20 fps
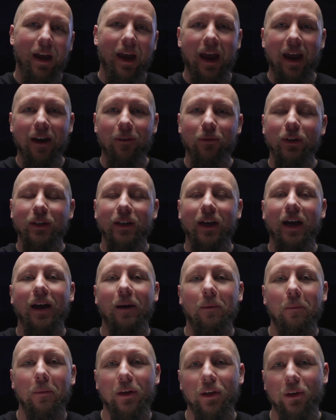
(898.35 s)
every
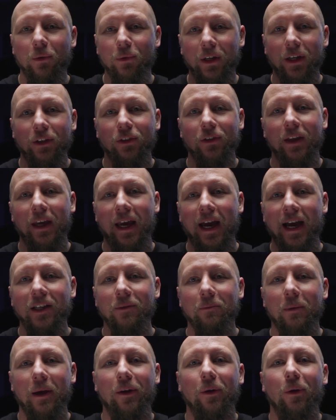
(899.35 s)
time you touch the gas
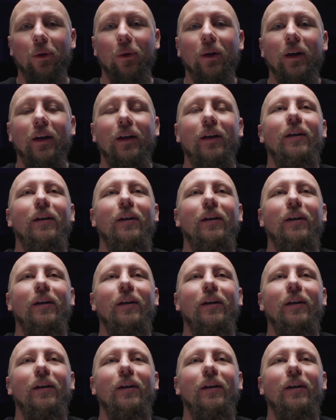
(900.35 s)
pedal.